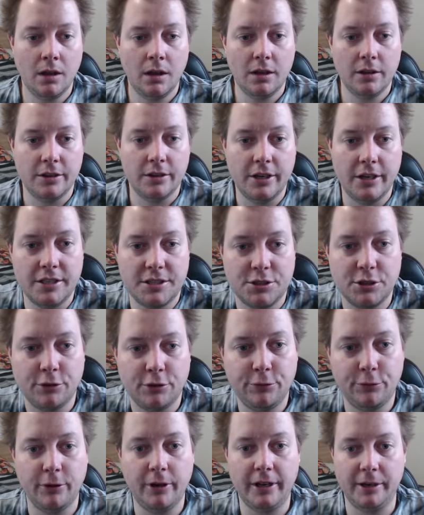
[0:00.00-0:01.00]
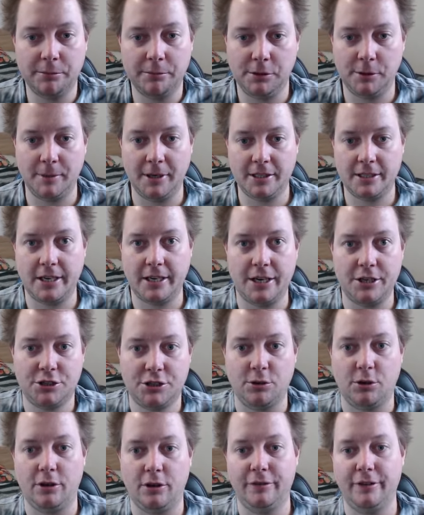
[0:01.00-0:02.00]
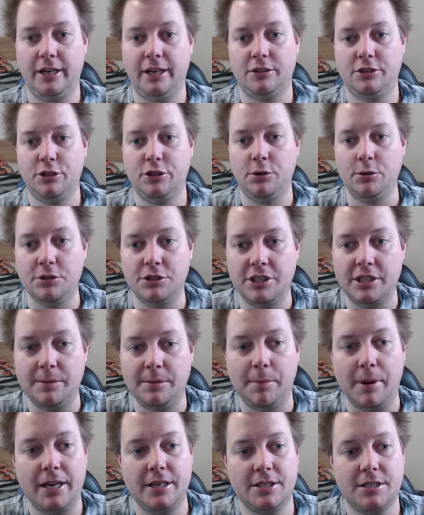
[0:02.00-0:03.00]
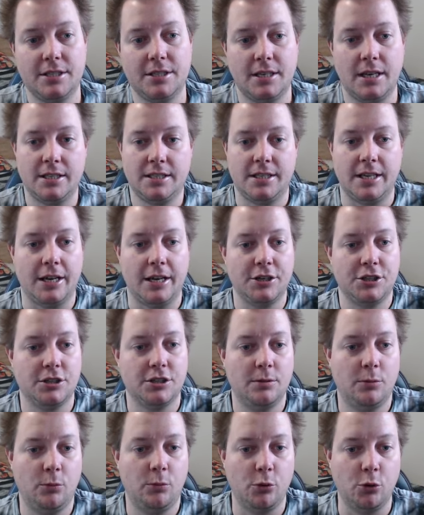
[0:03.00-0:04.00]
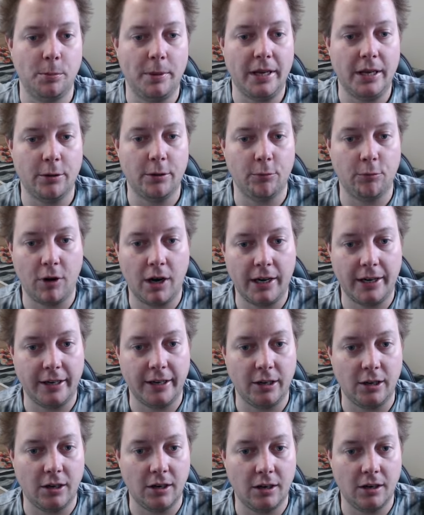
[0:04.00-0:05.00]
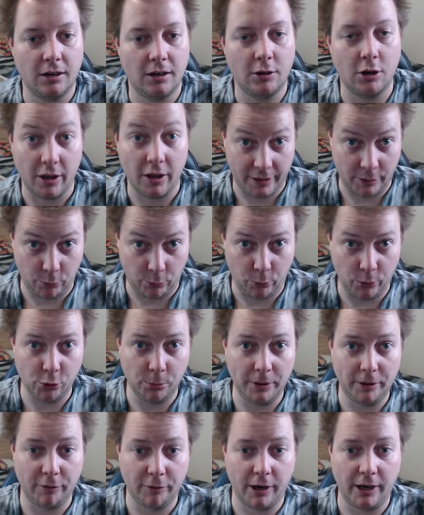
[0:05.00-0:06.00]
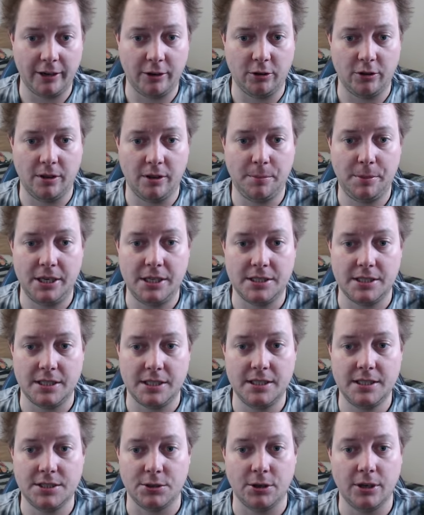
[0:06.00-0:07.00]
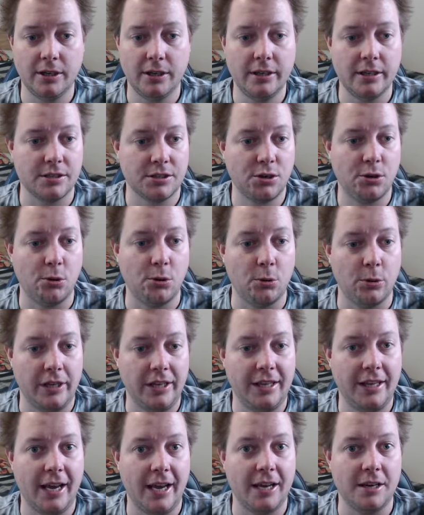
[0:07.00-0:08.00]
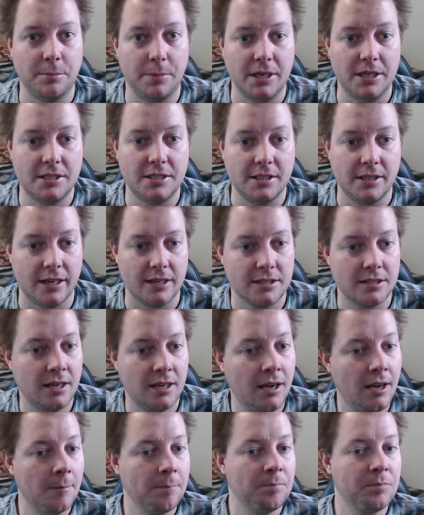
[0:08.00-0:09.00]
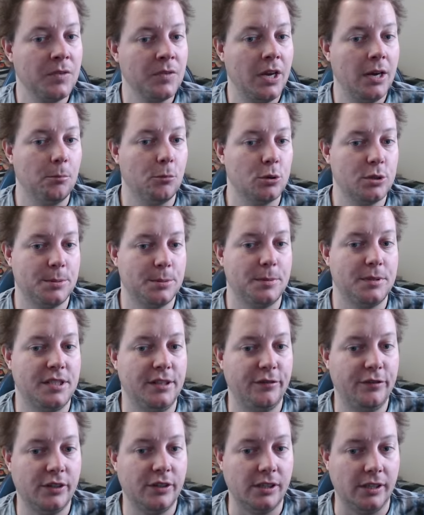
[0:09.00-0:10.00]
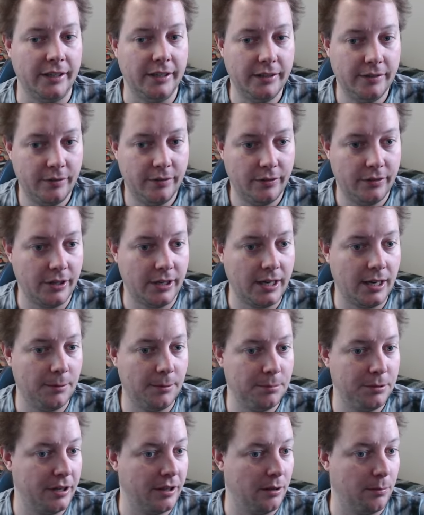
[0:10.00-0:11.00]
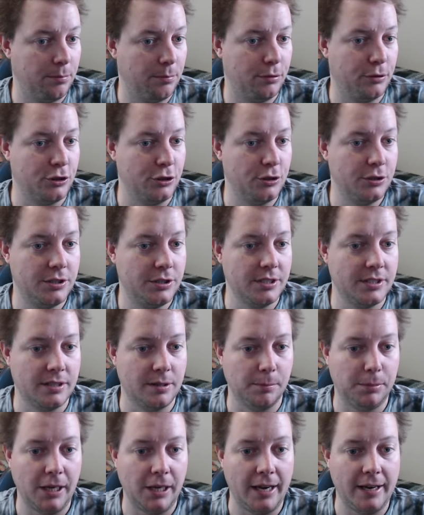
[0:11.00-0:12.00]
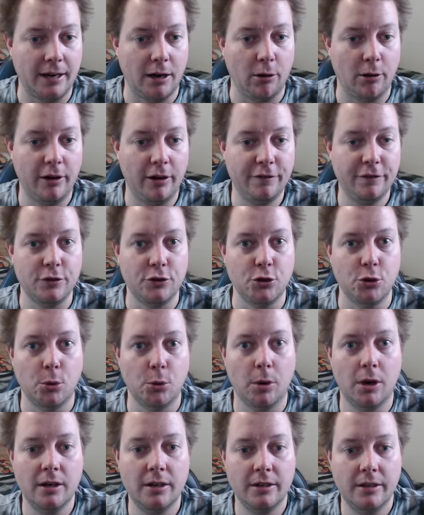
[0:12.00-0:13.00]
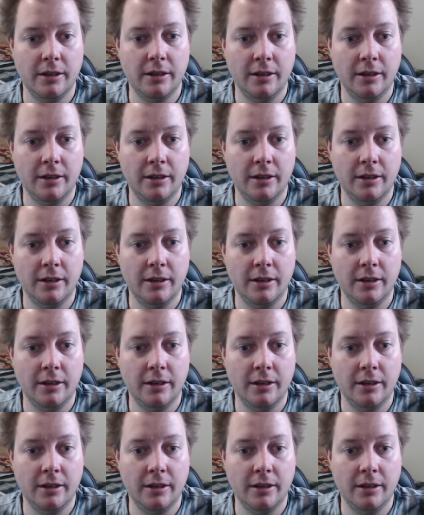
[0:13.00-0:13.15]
The software implementation of our 2G base station will be running, on the PC side is called YateBTS. More specifically, the company that produces the BladeRF, Nuand,